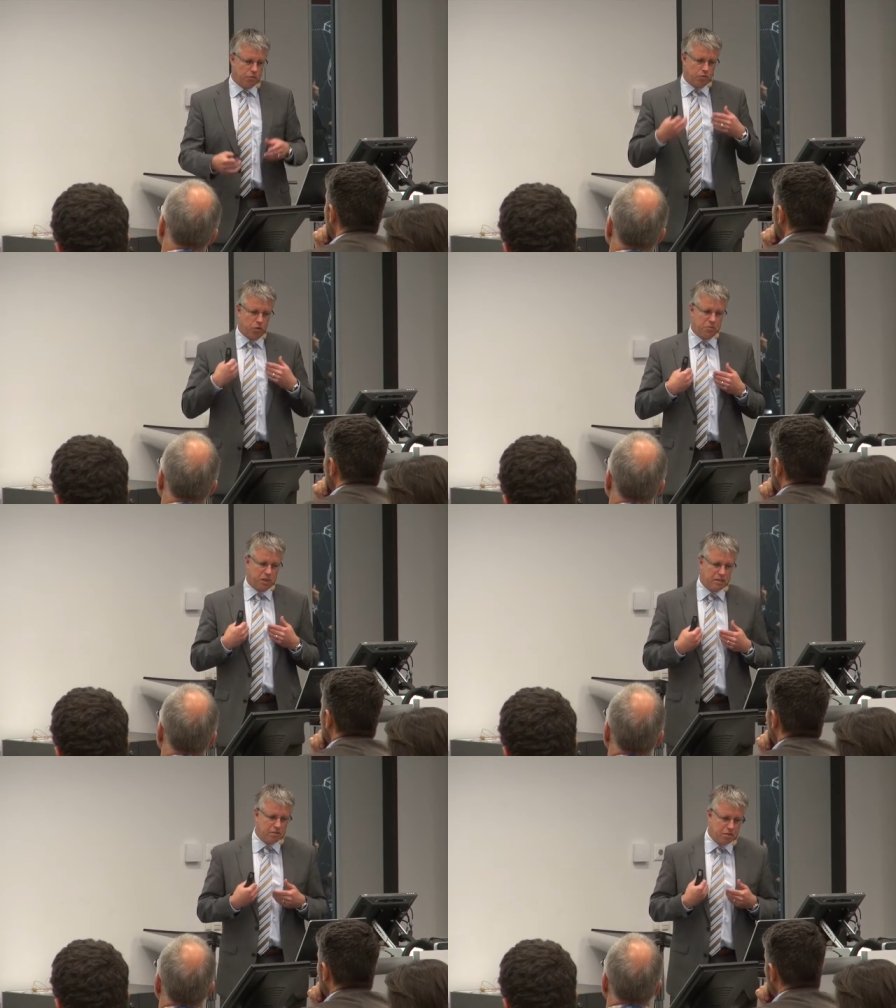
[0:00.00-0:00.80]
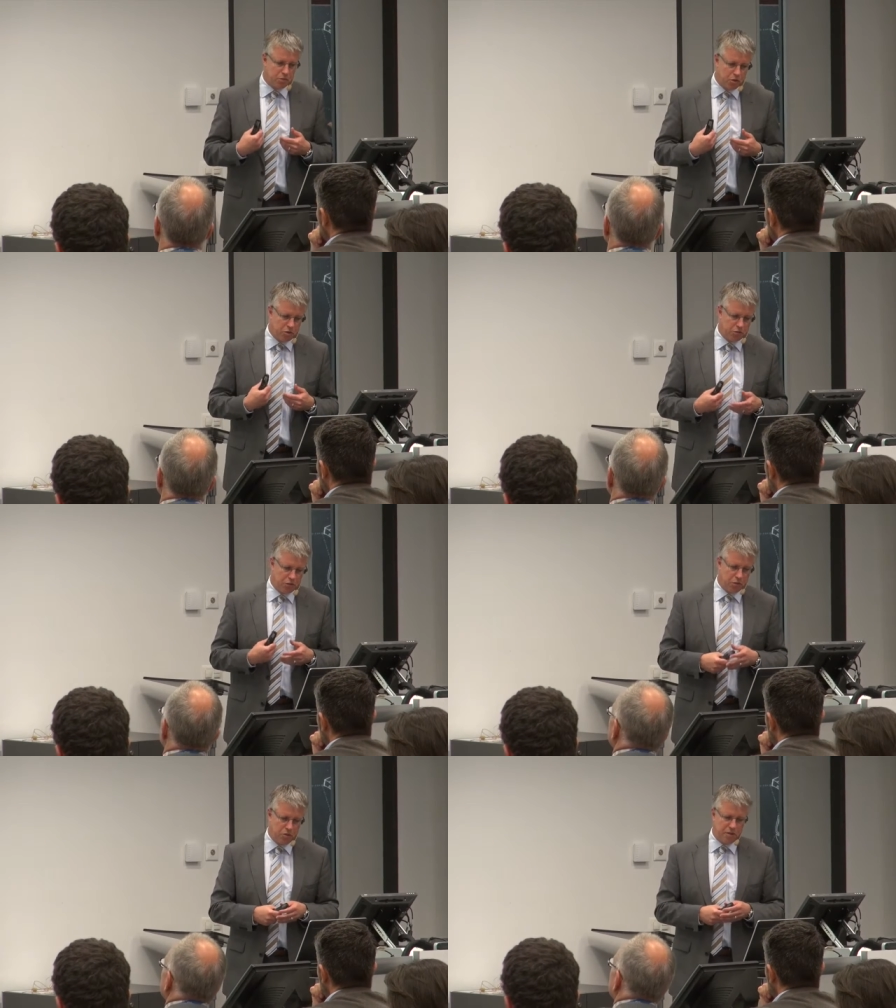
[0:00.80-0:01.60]
from the industry point of
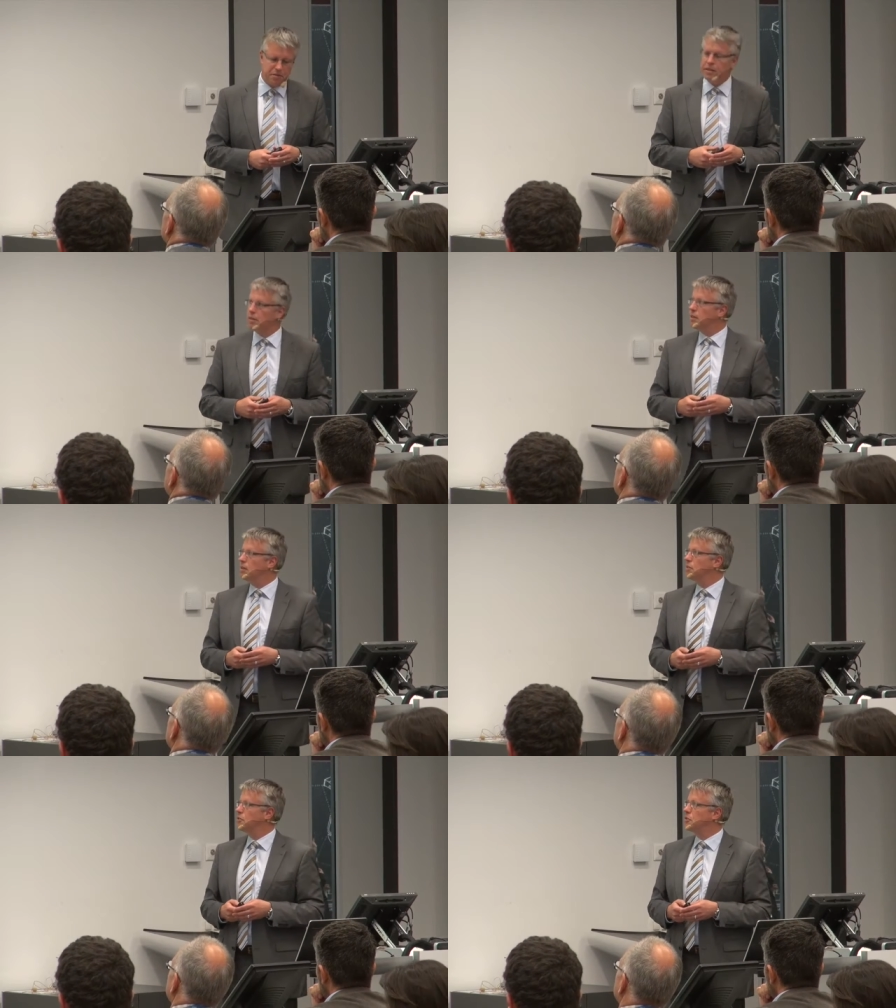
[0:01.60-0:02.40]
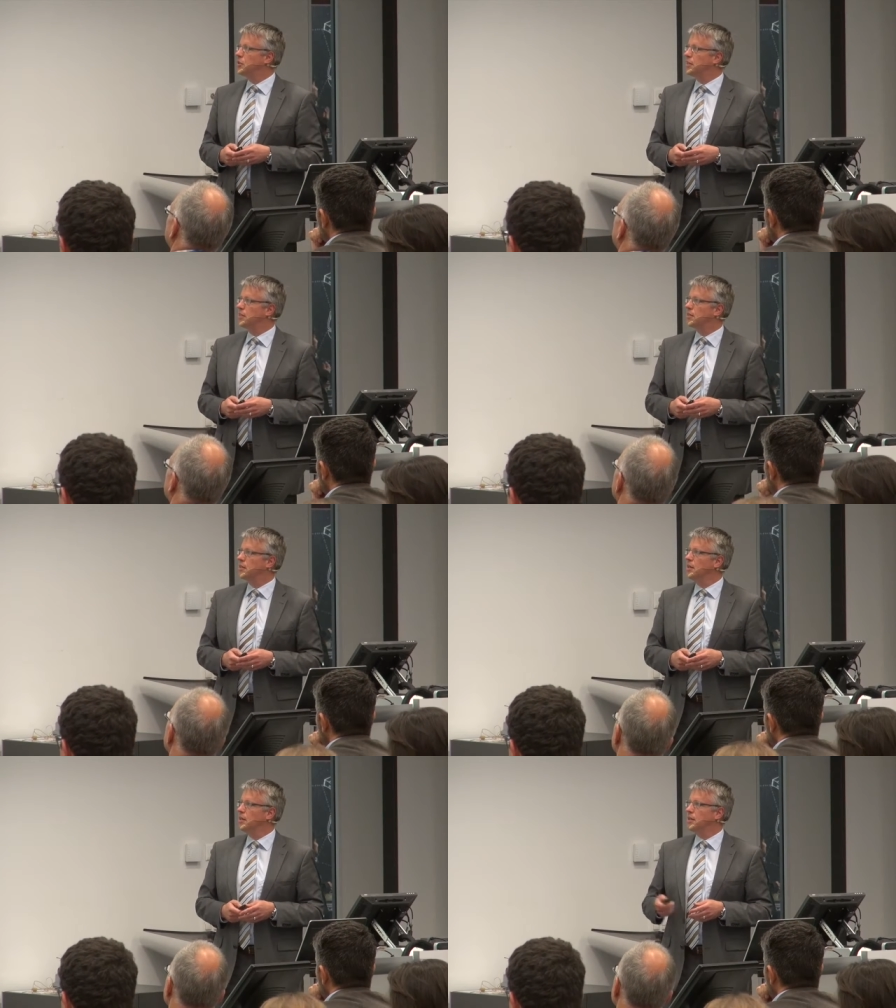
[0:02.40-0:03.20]
view, the critical issue is
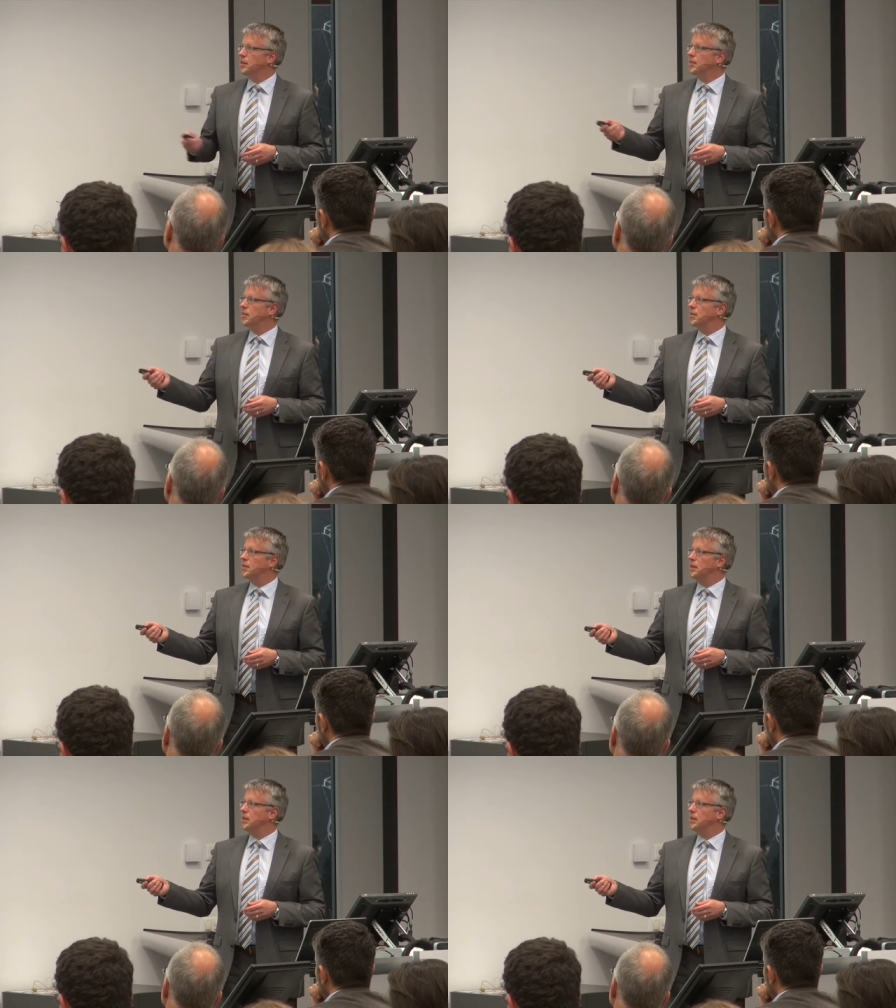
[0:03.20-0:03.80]
that